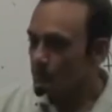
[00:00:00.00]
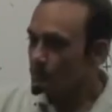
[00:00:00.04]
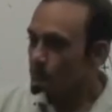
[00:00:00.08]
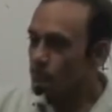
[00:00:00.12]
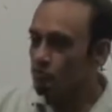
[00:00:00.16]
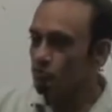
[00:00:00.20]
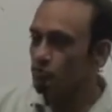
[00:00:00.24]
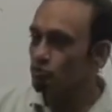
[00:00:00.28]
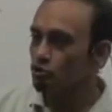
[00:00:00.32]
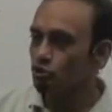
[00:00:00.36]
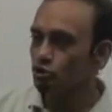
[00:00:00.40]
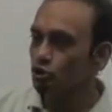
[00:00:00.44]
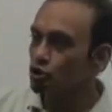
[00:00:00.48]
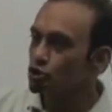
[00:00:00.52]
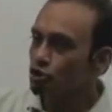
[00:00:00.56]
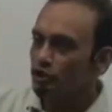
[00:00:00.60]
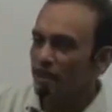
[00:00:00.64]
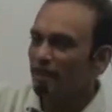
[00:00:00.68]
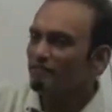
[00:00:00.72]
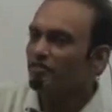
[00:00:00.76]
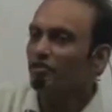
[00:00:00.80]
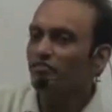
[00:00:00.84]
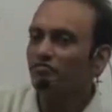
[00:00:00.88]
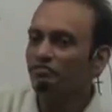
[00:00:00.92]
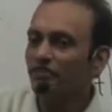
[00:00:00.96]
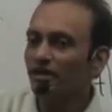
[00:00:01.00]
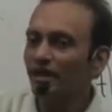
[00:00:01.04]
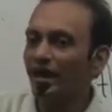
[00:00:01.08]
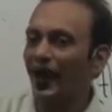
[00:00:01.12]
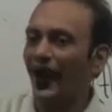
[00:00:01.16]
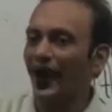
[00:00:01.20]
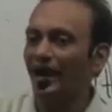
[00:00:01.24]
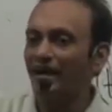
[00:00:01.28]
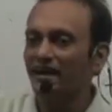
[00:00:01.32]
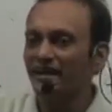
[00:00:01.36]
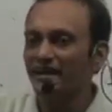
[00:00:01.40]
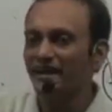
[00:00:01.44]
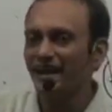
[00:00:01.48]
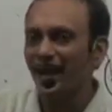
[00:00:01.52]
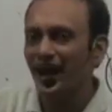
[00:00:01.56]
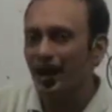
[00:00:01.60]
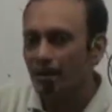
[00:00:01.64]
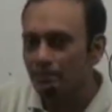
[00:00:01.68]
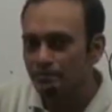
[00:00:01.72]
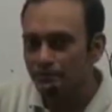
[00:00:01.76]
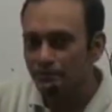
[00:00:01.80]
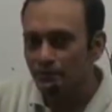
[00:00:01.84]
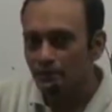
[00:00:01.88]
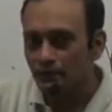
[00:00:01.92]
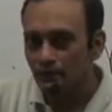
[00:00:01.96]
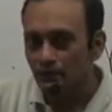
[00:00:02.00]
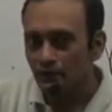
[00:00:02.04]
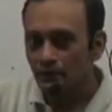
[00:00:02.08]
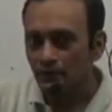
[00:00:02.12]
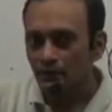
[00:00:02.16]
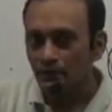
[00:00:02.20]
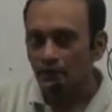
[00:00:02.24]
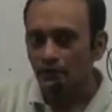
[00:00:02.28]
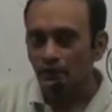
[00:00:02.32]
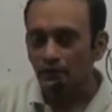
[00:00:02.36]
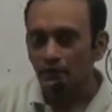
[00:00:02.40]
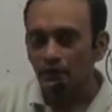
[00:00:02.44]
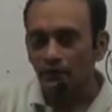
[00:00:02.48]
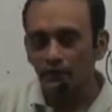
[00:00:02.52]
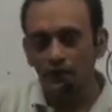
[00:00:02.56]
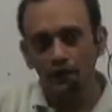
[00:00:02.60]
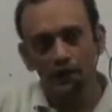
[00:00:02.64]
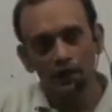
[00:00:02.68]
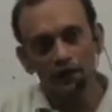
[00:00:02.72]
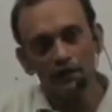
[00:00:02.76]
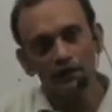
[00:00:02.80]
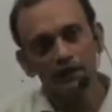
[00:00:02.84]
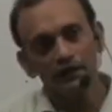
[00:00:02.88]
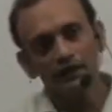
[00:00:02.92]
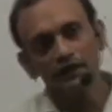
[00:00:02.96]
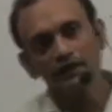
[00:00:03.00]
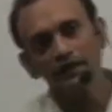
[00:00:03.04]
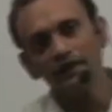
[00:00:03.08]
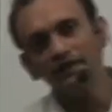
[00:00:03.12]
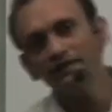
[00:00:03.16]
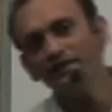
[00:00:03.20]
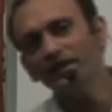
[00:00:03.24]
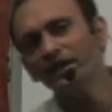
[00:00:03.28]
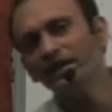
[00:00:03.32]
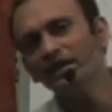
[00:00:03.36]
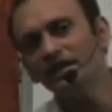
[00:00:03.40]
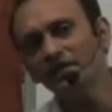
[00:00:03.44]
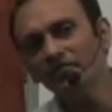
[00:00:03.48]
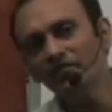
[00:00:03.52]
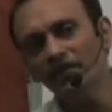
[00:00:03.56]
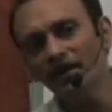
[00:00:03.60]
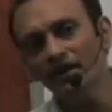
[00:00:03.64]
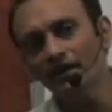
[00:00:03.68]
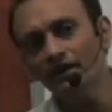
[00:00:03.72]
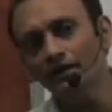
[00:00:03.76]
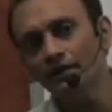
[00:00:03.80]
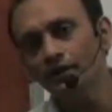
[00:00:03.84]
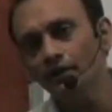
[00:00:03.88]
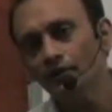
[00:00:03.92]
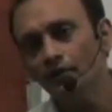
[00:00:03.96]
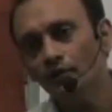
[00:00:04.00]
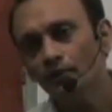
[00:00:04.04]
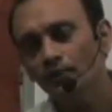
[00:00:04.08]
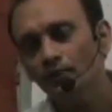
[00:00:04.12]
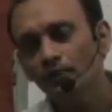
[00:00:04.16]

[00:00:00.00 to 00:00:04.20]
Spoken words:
So you should never feel handicapped in the event